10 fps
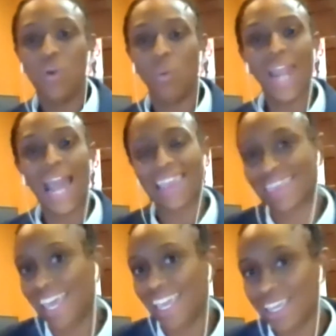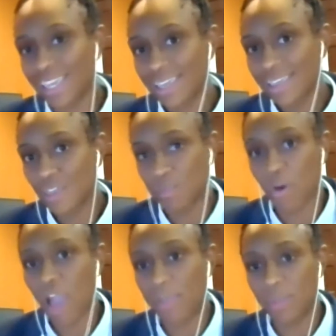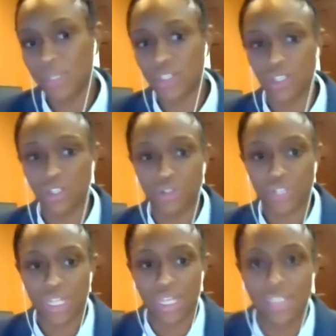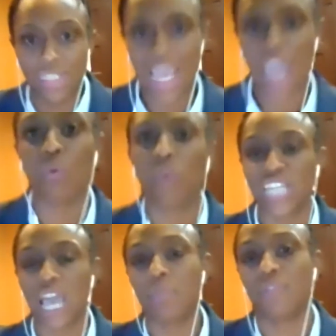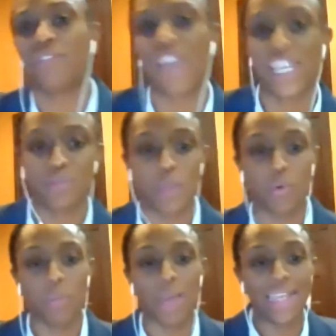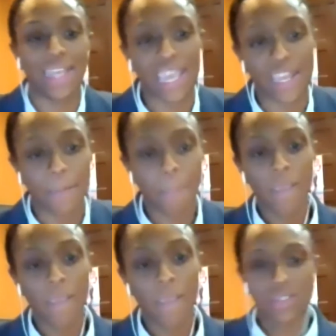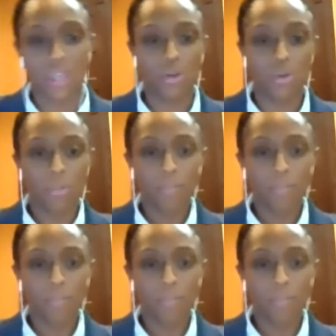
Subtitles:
what I think the problem and solution is and what type of investment we might need. So